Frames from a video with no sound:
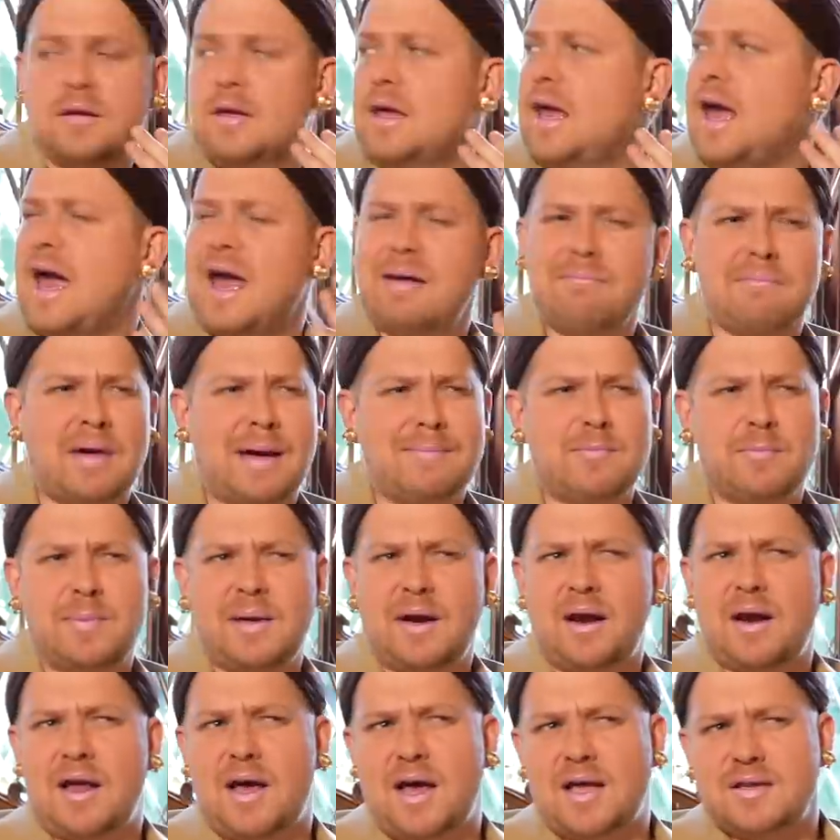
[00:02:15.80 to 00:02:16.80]
Yeah, I'm, I'm a
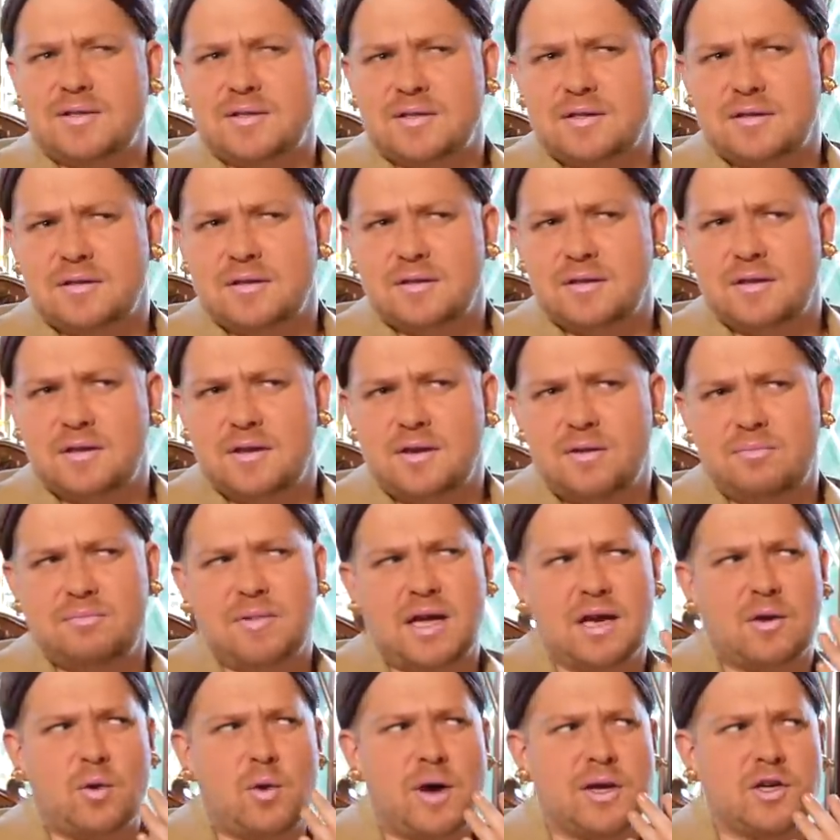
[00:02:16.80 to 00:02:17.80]
bit lost. You know, I'm
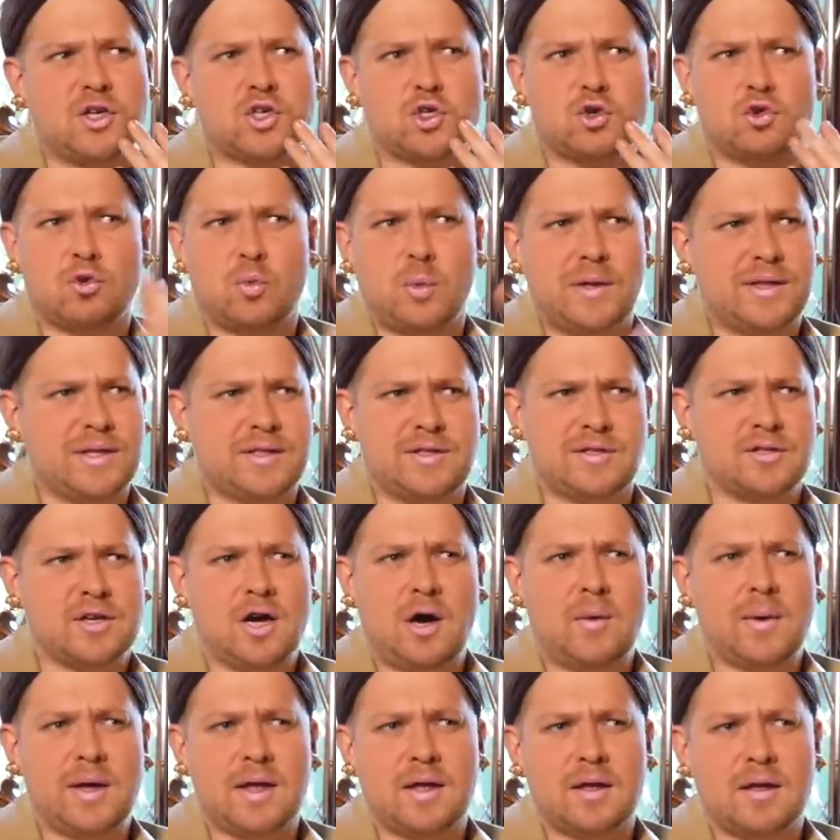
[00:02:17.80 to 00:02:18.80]
not quite sure where this is
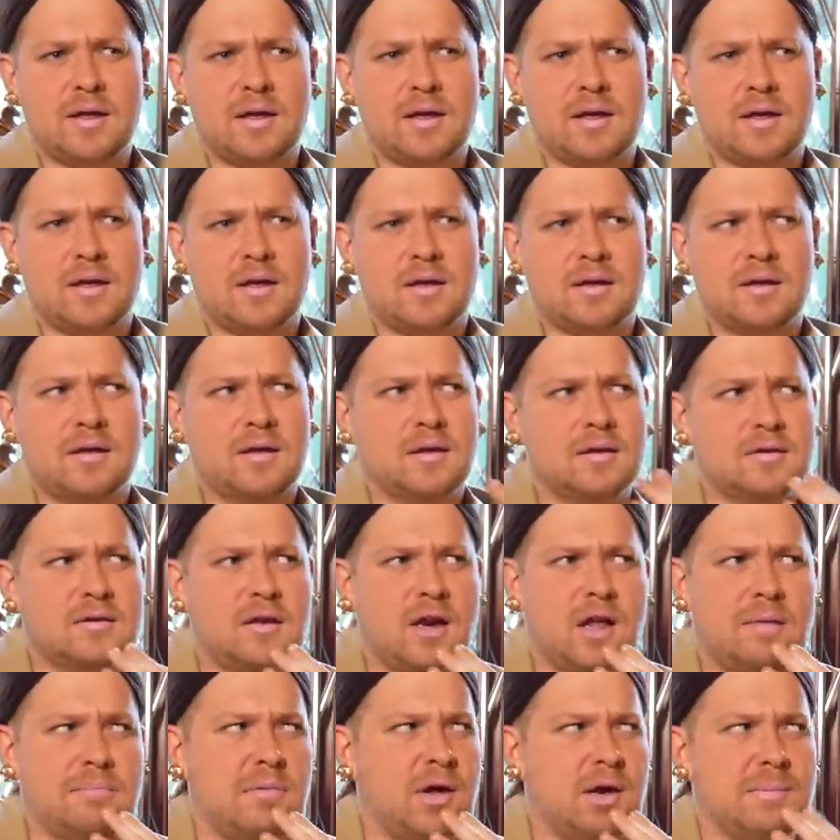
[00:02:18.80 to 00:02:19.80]
going. You know, it's
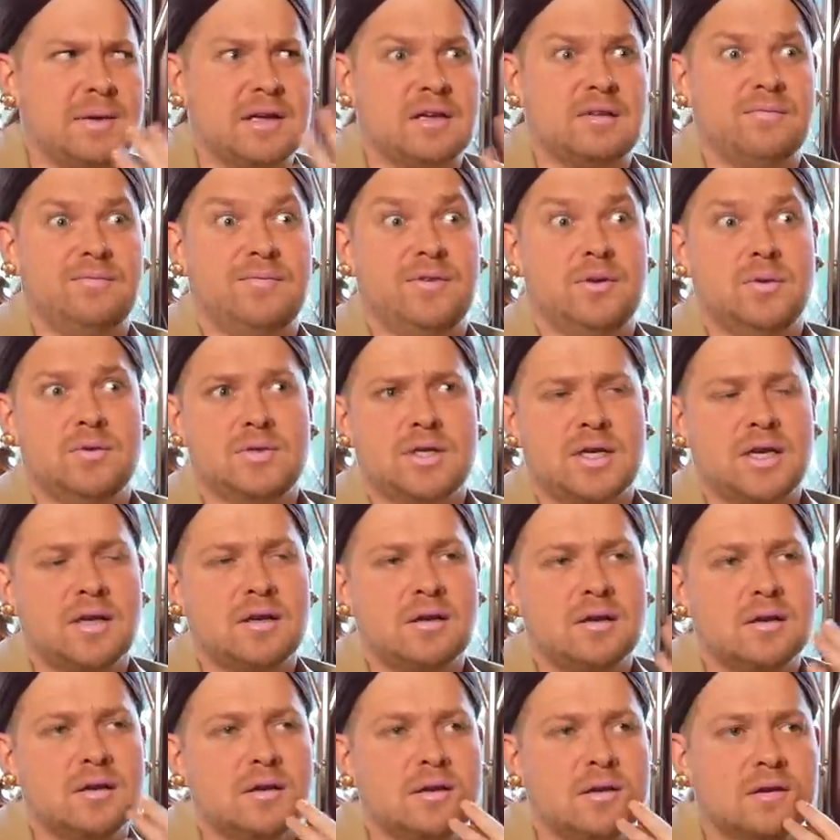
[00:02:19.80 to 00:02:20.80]
all, all a bit confusing.
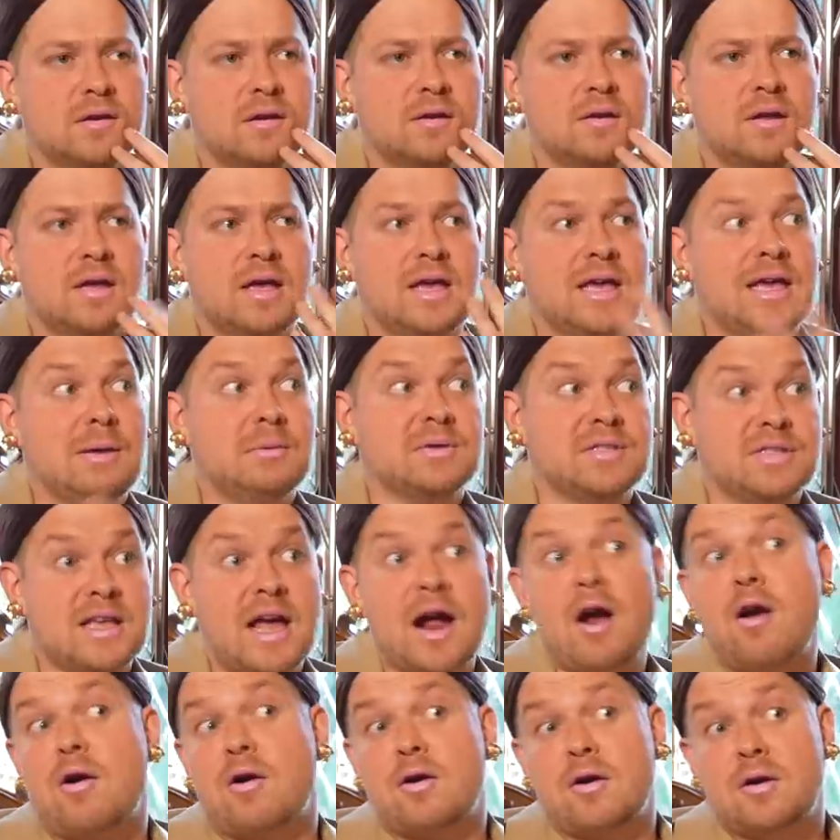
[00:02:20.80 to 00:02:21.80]
You know, he was
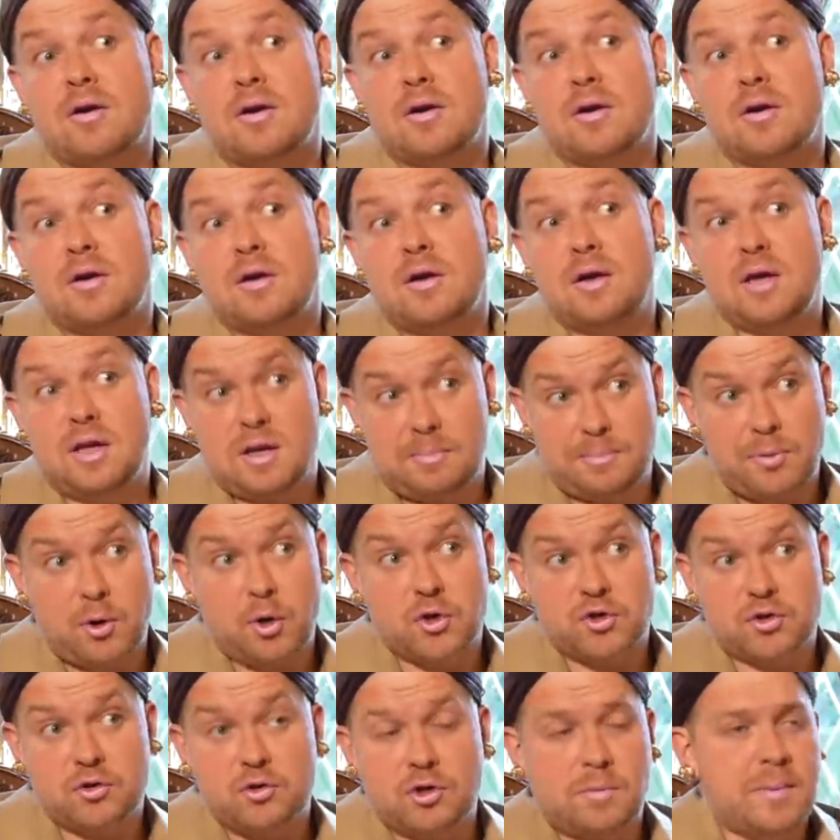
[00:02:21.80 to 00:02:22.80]
there in a
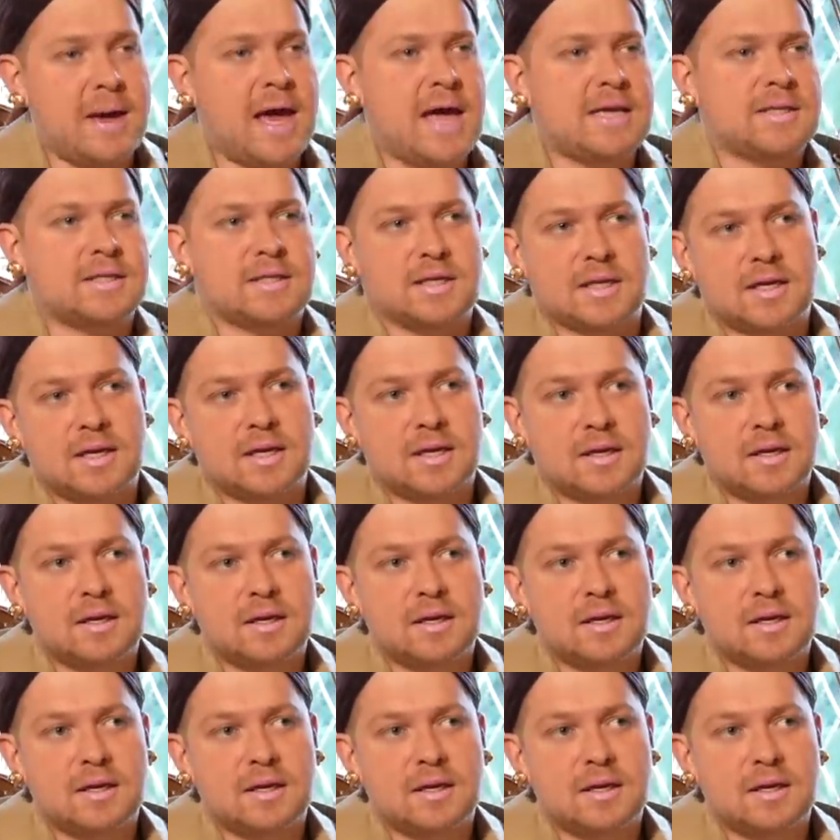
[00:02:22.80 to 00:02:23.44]
personal capacity.